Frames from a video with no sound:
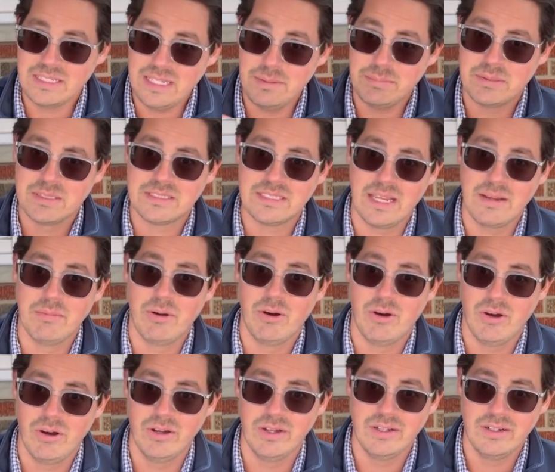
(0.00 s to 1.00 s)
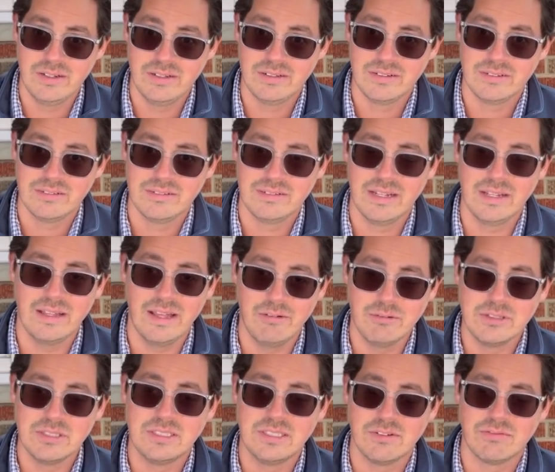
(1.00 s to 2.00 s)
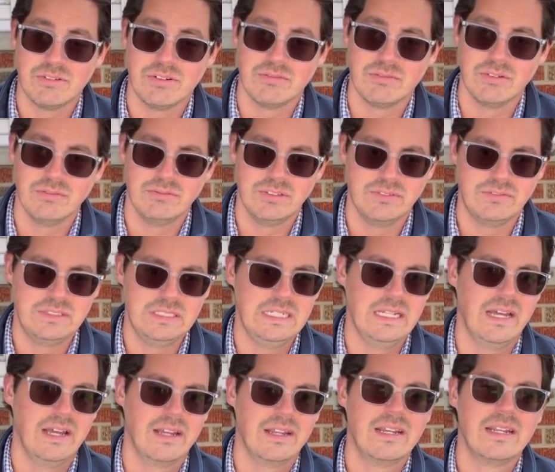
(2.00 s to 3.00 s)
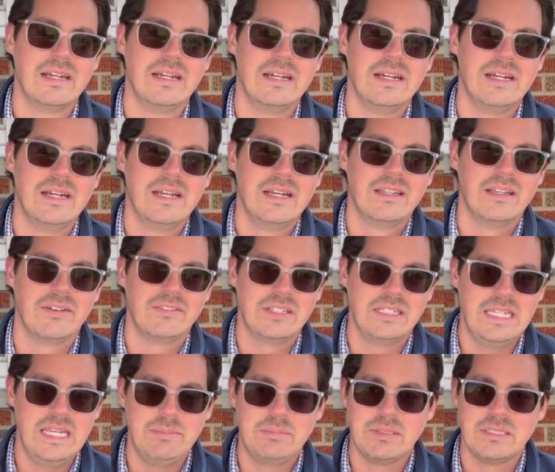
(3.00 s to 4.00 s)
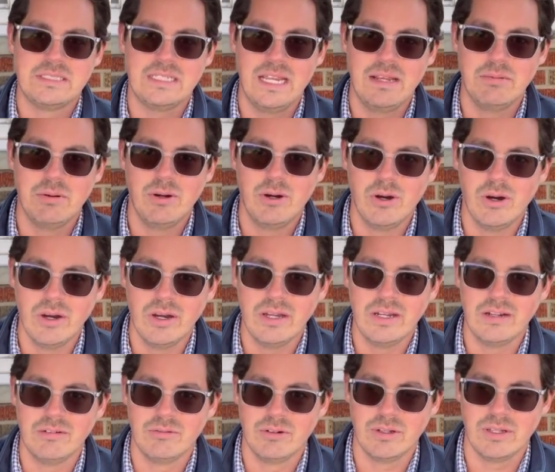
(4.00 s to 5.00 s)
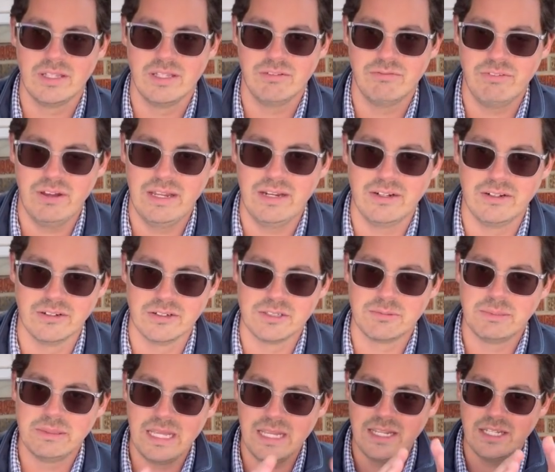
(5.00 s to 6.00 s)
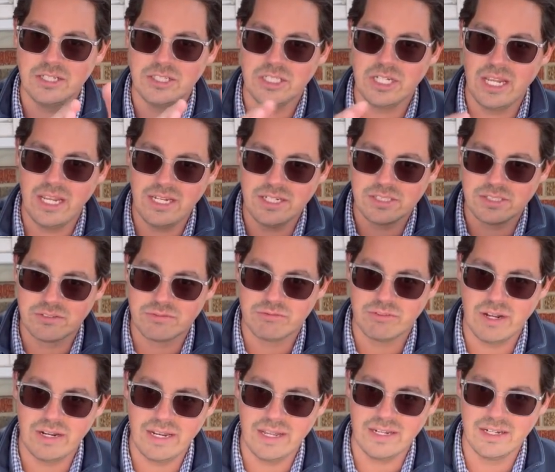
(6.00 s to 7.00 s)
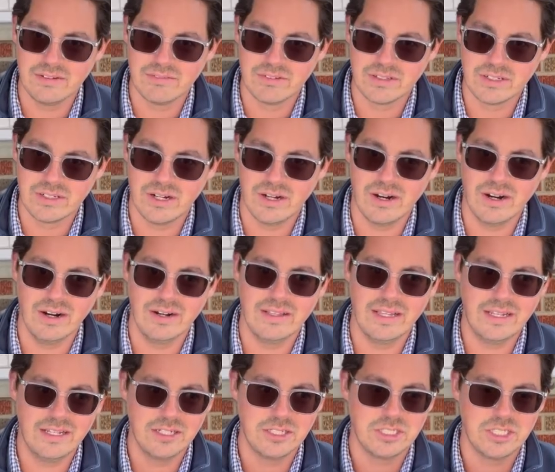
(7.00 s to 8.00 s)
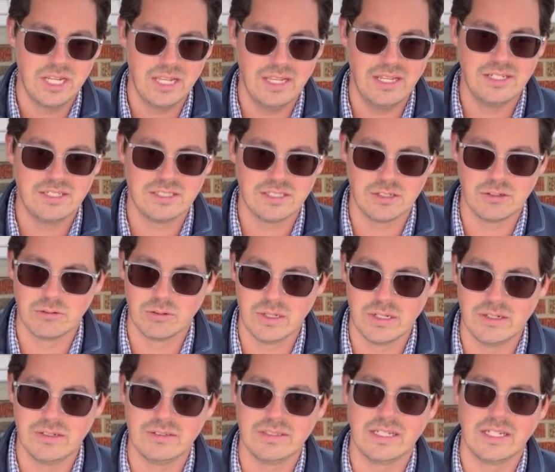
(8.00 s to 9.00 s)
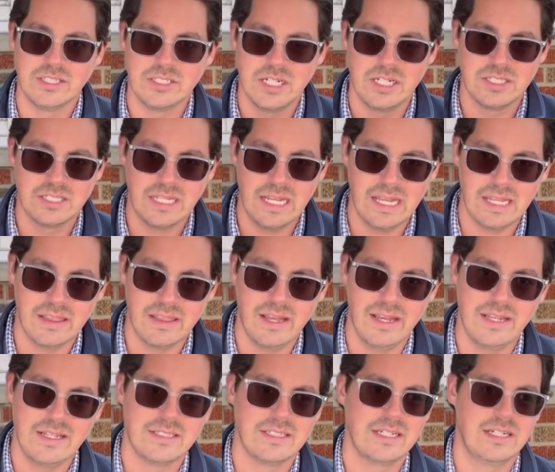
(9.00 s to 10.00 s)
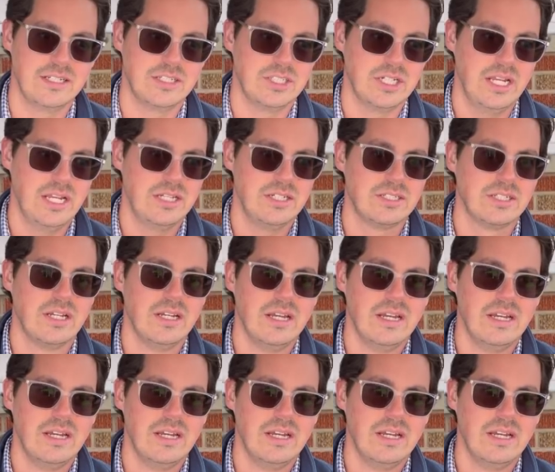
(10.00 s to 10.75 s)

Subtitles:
keep the same hood. Now that was different from 59. They'll have to keep the same hood and really the fenders, but they can change the front end of the car. They can change the grille, they can change the headlights, they can change